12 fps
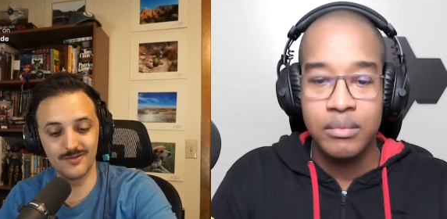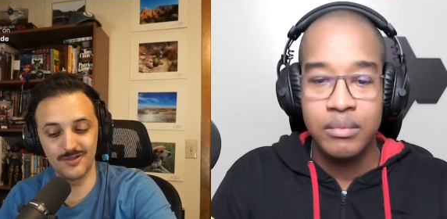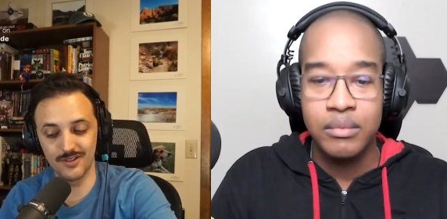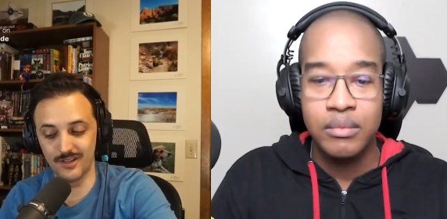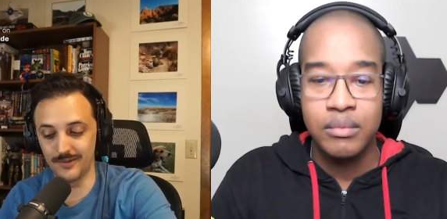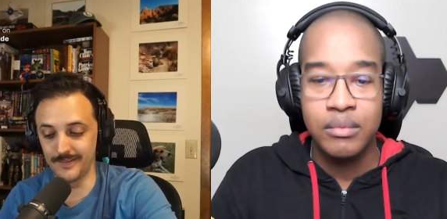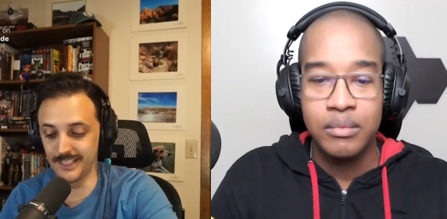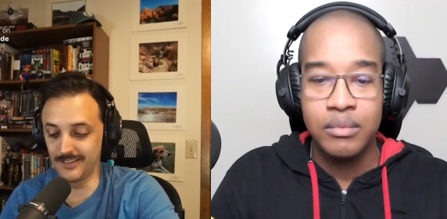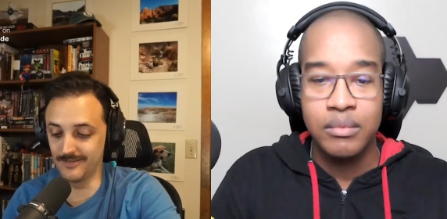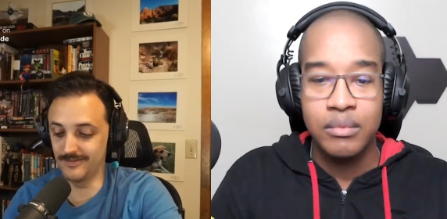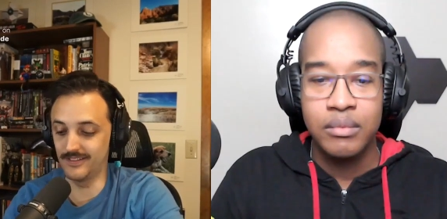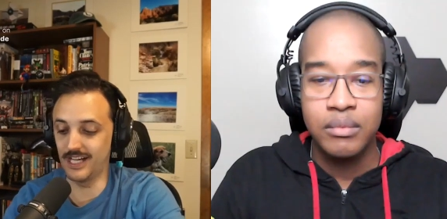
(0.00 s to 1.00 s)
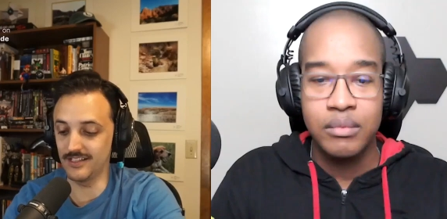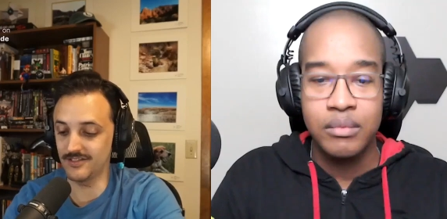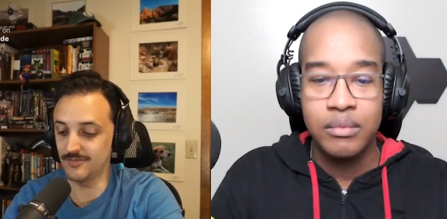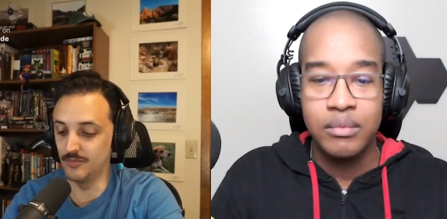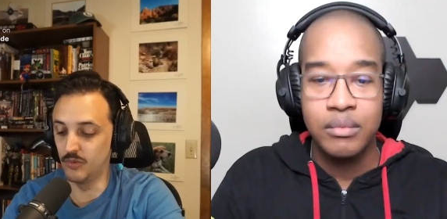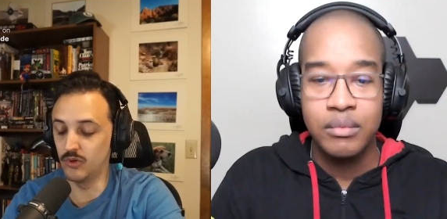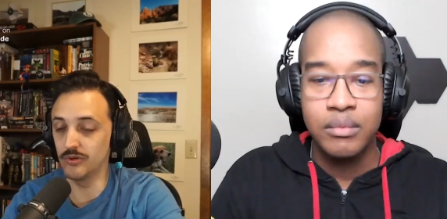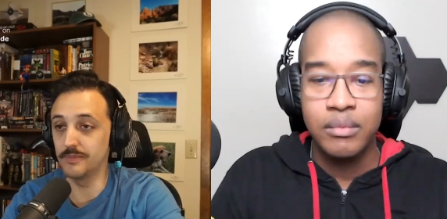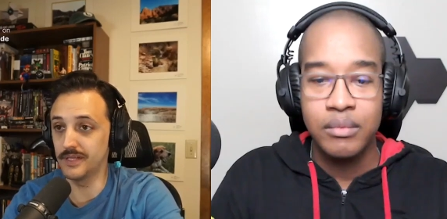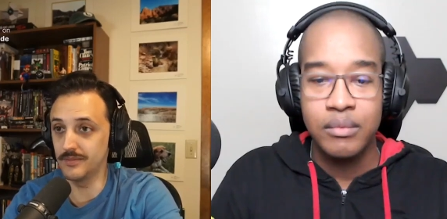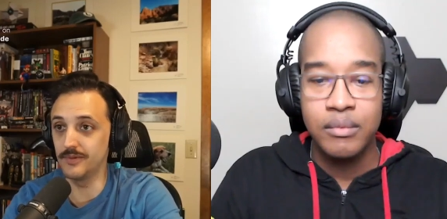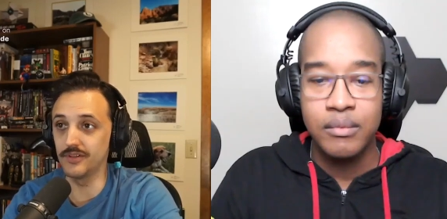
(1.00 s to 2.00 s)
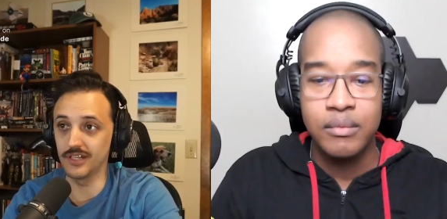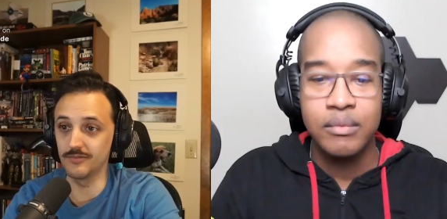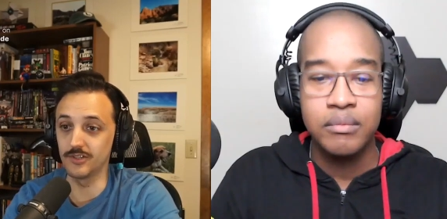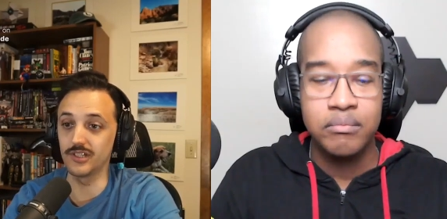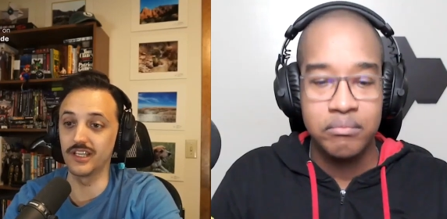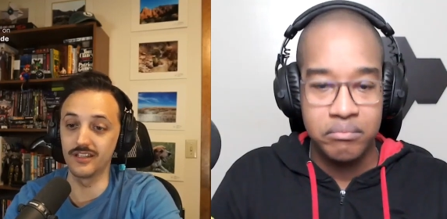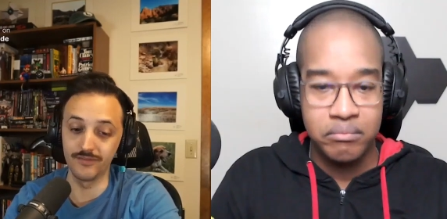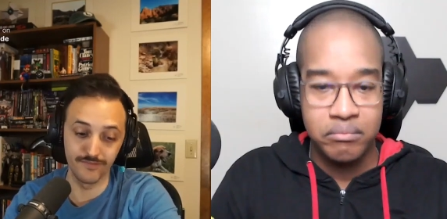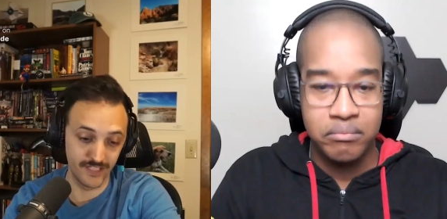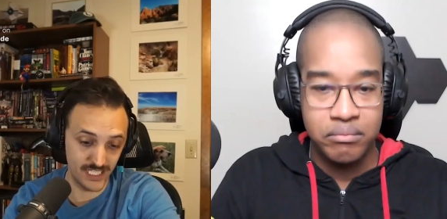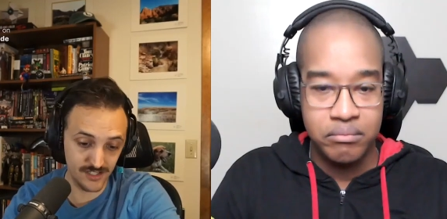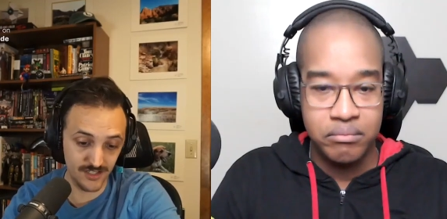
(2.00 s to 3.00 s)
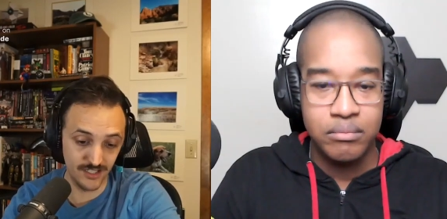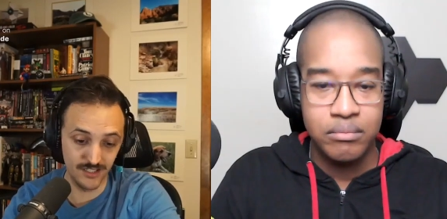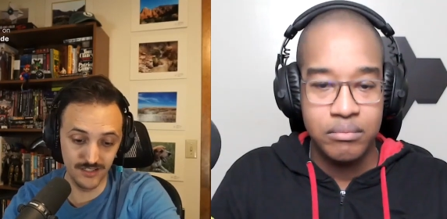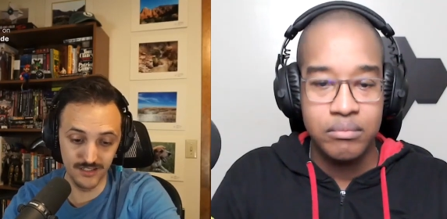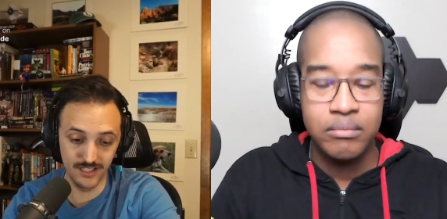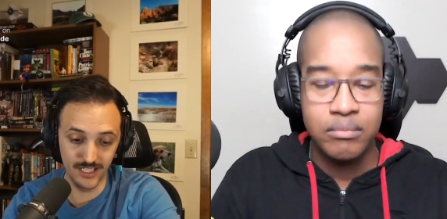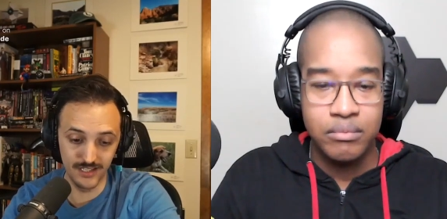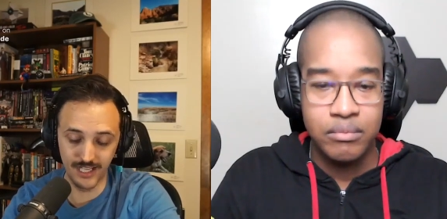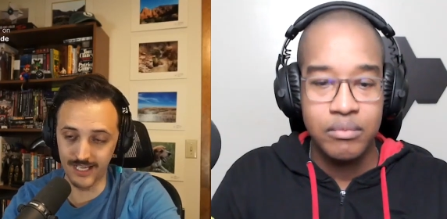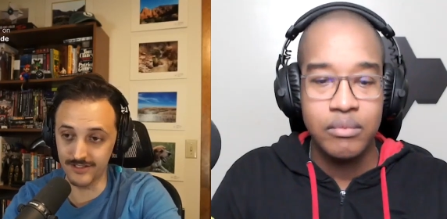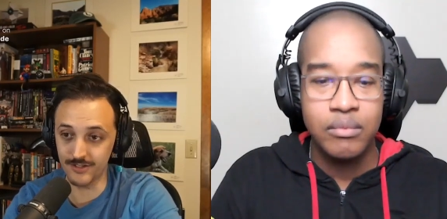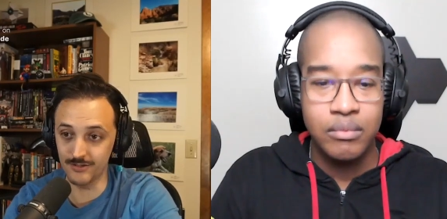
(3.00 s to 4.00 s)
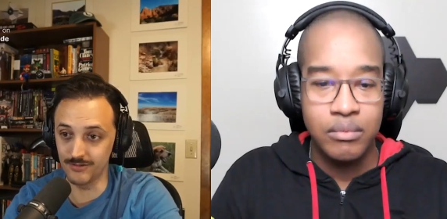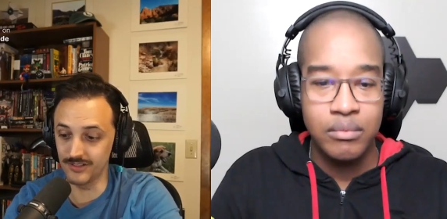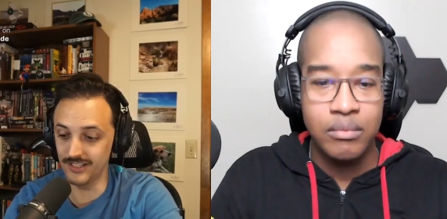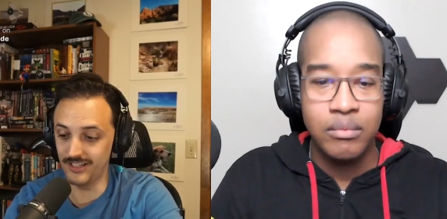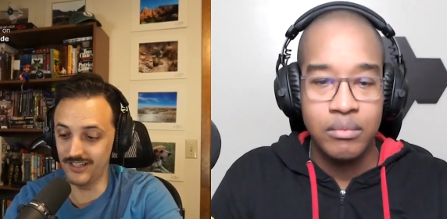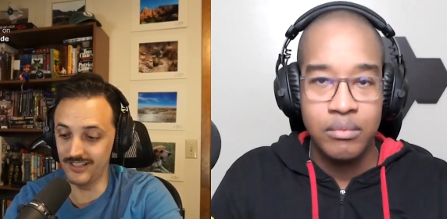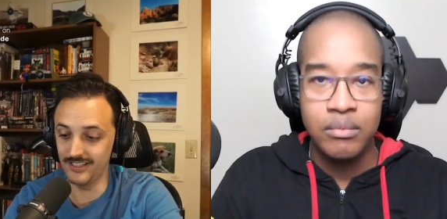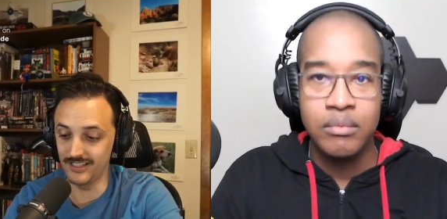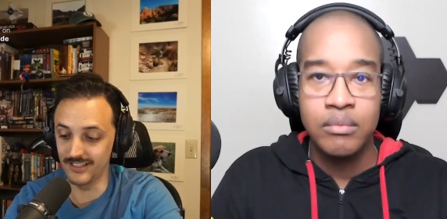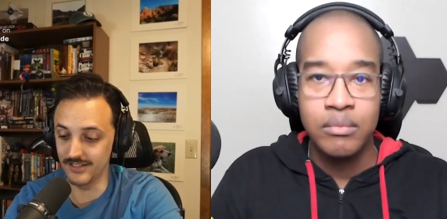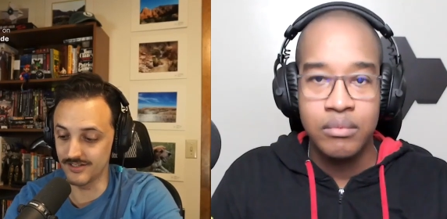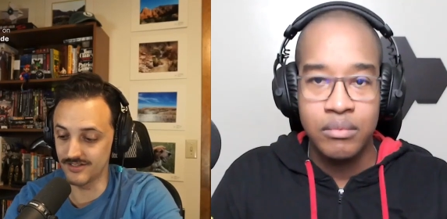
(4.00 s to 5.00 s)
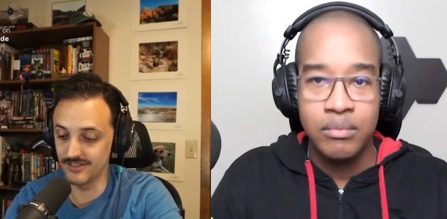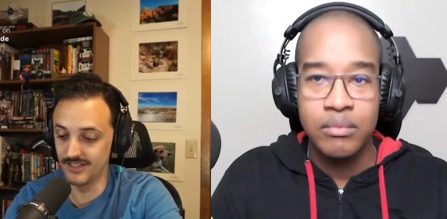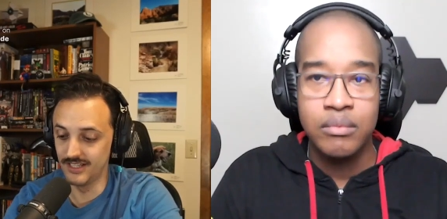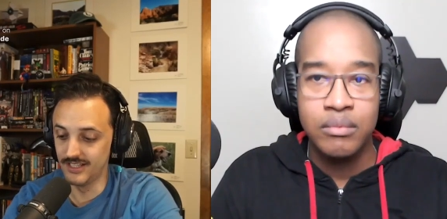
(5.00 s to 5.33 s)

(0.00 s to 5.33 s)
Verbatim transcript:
Speaker 1: So I mean, that's more people that will get invested in that storyline, and it's